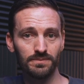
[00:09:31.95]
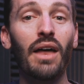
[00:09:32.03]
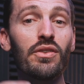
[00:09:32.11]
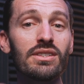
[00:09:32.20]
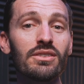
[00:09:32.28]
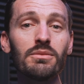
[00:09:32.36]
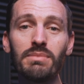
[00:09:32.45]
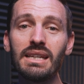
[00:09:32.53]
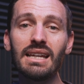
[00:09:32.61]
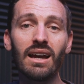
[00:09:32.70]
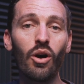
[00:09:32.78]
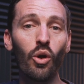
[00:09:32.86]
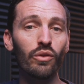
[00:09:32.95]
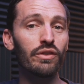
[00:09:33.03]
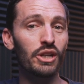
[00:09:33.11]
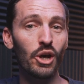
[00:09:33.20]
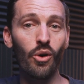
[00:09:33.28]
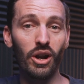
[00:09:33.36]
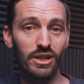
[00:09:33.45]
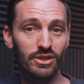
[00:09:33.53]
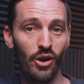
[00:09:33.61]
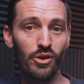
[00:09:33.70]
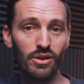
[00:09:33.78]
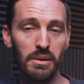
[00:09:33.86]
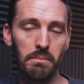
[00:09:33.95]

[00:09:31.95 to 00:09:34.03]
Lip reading: Now, this could be a whole video on its own,